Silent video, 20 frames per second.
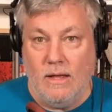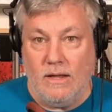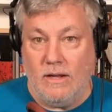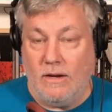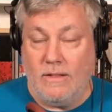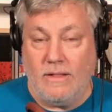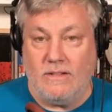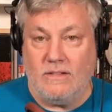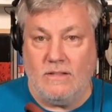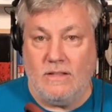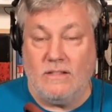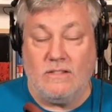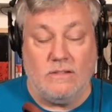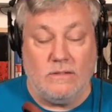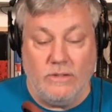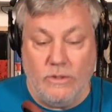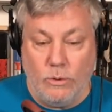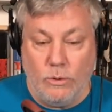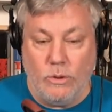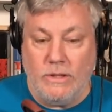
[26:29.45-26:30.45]
you know, that's
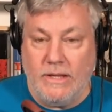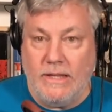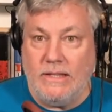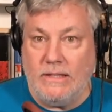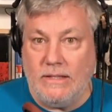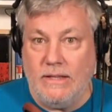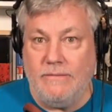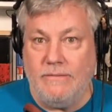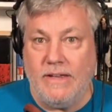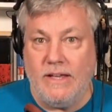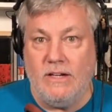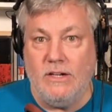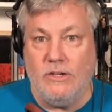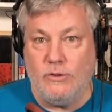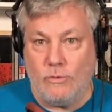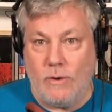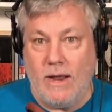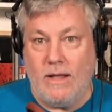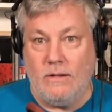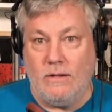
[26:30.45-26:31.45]
literally living in a
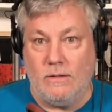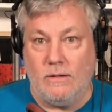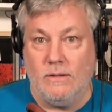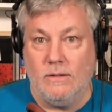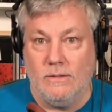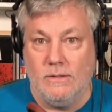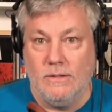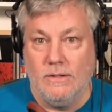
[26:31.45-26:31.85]
trailer.